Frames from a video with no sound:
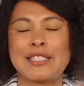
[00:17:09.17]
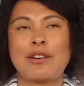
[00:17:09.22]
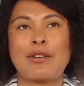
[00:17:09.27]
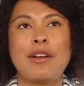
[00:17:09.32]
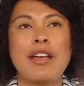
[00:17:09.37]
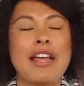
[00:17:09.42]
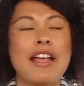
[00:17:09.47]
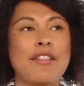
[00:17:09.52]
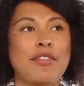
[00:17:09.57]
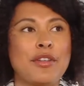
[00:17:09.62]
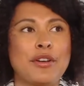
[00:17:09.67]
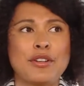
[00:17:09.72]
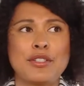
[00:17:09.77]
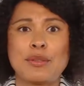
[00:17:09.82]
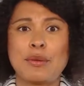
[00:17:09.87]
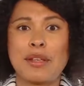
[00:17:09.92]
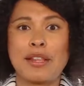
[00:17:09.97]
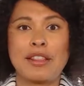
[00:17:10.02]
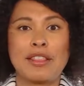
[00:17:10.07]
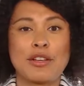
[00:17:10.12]
So
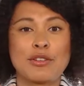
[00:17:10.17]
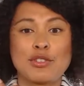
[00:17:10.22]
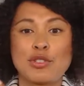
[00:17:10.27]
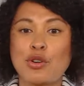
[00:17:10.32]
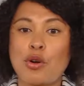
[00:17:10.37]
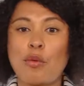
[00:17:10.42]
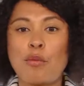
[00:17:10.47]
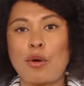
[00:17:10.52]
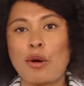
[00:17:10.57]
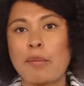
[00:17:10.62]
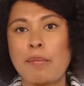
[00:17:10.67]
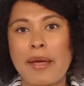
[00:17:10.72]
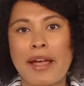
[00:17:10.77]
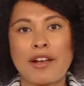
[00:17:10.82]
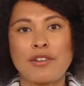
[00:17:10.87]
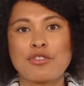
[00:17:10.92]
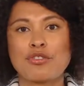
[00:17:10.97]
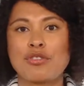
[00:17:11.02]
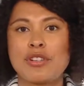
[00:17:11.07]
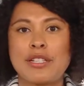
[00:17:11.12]
there's there's no more
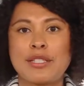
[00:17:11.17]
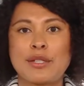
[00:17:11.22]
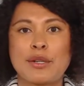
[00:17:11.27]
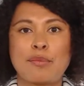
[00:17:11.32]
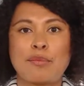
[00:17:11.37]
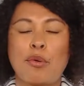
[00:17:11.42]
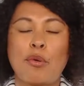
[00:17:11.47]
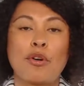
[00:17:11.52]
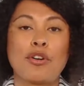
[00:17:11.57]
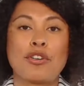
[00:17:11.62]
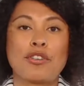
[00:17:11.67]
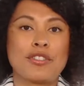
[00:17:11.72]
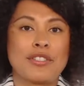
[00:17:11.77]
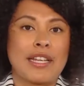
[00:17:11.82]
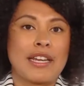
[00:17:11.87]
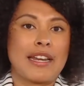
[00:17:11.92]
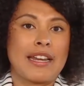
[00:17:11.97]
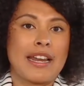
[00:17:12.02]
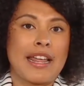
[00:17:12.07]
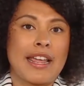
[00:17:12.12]
boundaries or borders,
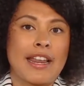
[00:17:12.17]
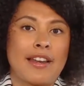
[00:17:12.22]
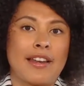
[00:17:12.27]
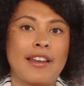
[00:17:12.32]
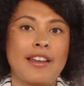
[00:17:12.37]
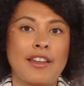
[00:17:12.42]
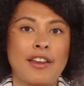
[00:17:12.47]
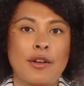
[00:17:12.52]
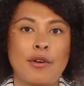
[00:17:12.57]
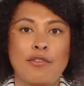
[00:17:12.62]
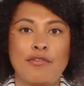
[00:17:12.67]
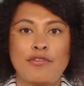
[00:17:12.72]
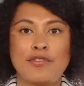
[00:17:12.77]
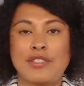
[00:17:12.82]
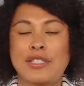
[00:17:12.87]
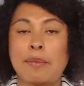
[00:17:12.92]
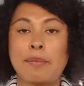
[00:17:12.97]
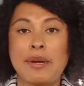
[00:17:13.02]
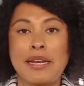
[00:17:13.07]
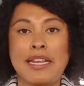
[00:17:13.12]
and and you know
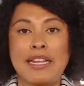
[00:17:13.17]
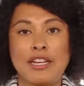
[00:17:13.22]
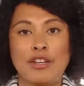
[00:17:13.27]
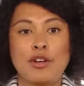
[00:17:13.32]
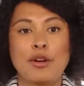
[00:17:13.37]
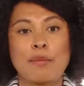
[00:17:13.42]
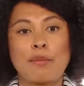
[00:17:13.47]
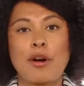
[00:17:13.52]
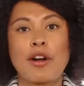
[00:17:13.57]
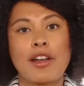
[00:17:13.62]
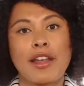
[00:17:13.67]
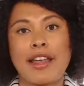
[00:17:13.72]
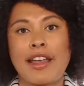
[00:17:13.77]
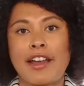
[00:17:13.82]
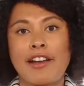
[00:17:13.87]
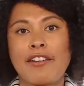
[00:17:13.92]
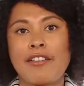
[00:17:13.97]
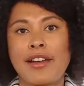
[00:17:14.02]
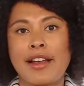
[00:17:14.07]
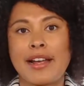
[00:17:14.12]
somebody in your market
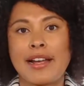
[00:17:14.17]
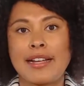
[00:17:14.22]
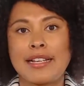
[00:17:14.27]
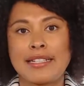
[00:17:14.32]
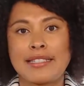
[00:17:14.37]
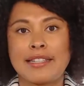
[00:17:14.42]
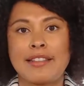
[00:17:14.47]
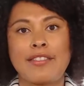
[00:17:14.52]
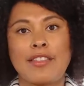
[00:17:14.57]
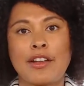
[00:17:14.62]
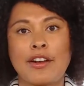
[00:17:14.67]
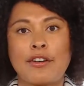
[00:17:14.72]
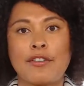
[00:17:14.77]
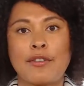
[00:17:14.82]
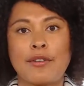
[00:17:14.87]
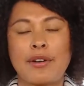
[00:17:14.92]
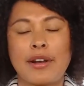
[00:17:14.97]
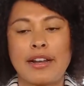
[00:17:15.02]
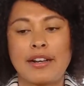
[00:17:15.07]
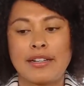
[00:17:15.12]
area isn't
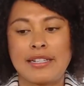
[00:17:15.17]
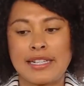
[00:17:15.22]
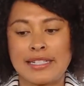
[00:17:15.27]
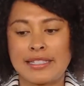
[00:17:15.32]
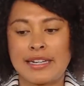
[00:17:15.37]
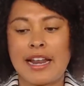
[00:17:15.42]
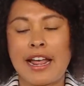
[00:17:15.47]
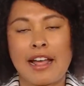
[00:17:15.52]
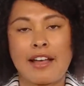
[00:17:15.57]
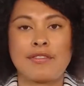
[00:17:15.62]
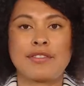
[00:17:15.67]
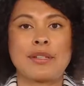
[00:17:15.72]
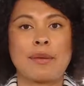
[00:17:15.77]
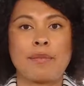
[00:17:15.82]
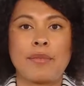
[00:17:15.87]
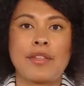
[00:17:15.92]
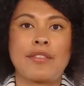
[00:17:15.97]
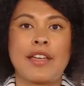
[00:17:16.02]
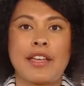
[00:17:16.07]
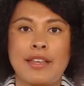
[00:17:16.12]
there doesn't have
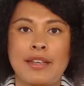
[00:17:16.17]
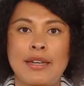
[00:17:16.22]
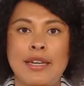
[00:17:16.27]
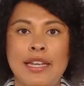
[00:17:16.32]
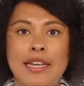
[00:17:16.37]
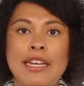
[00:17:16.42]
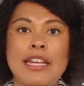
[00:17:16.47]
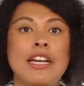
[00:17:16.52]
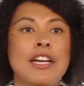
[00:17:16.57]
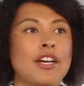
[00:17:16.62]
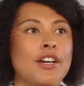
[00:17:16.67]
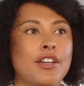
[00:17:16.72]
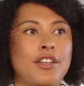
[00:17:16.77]
something that you need